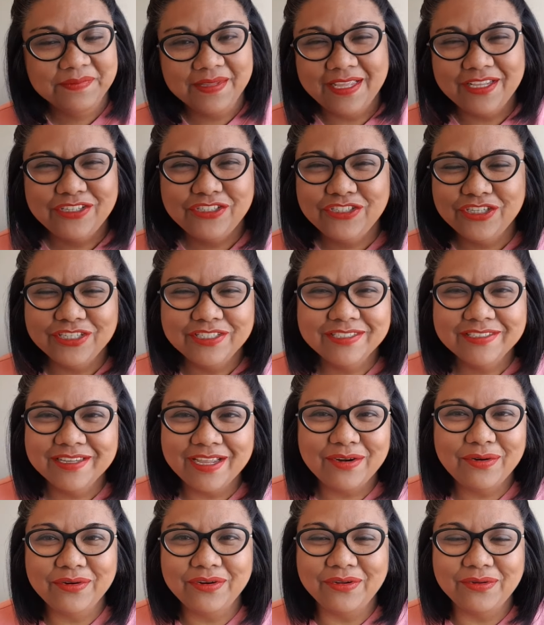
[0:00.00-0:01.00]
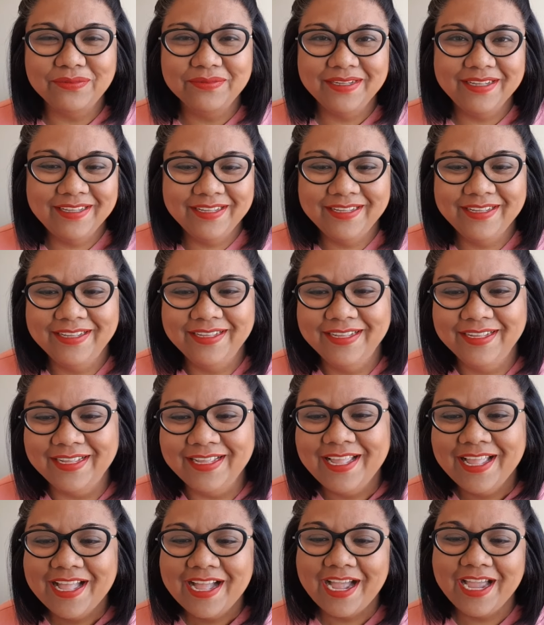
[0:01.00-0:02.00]
it's just, I don't know.
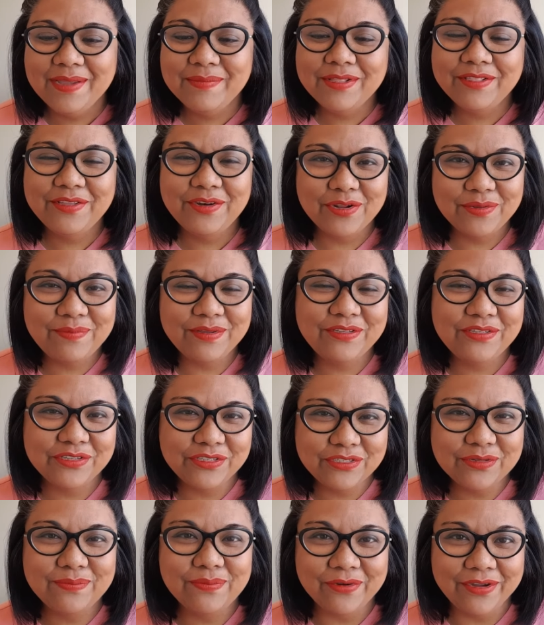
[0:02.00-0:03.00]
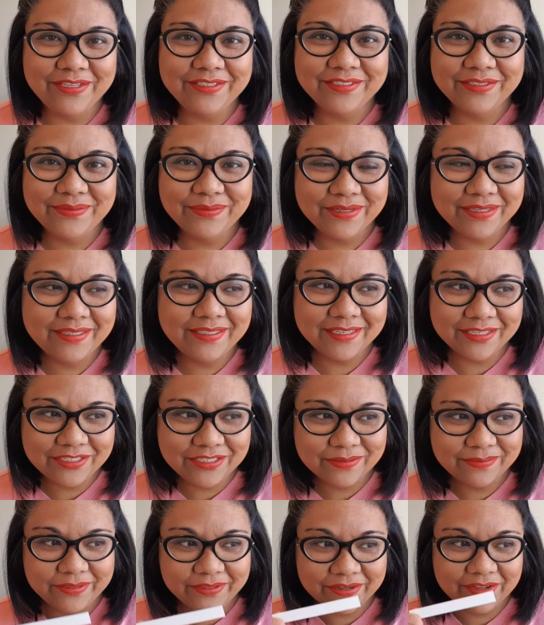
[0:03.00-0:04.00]
I am a little bit disappointed with it,
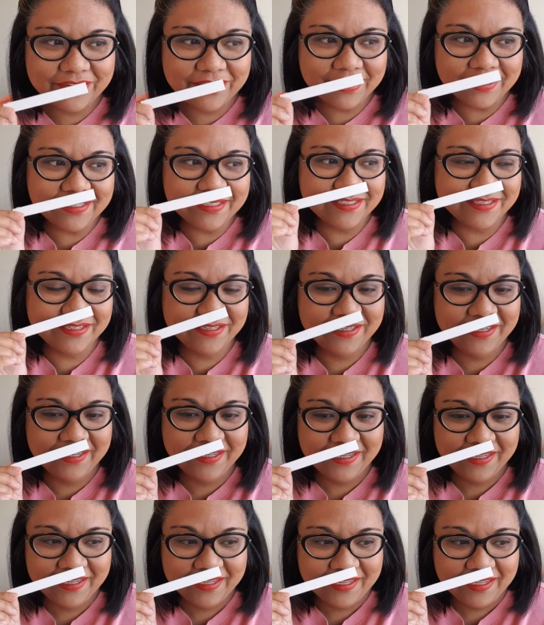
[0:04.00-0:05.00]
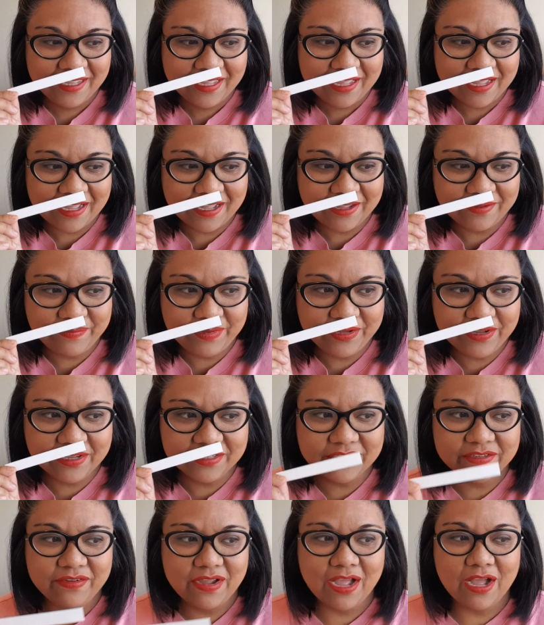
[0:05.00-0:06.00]
to be honest,
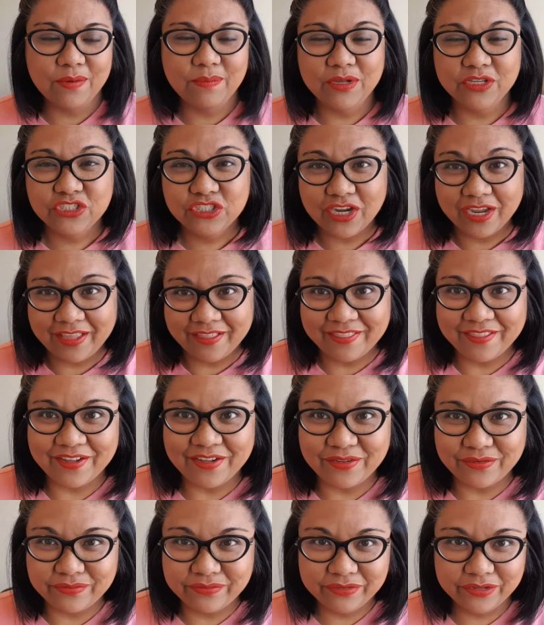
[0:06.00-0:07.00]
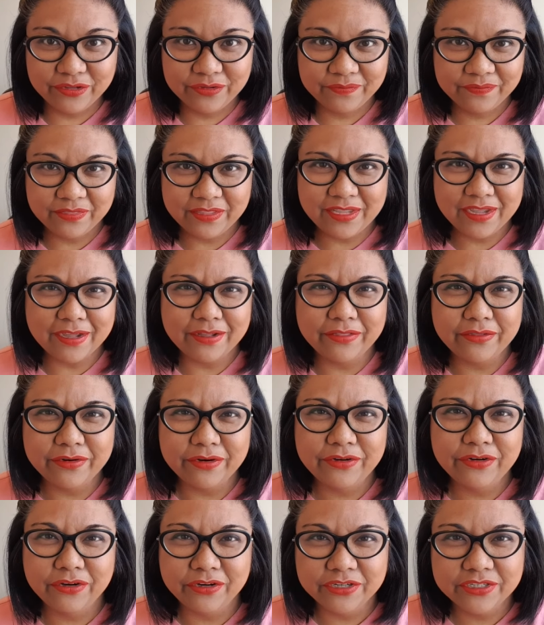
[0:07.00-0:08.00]
because of how much I love the
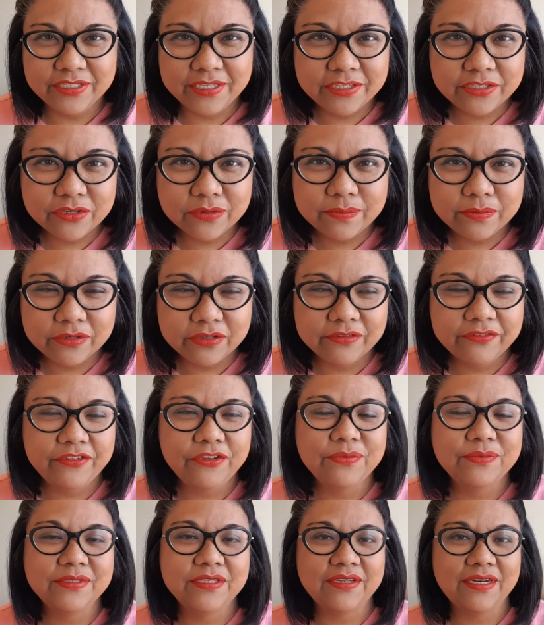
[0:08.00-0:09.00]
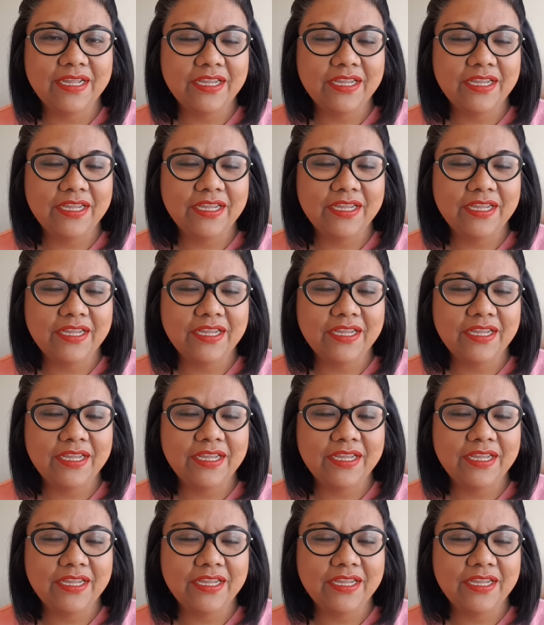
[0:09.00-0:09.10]
other Narciso perfumes that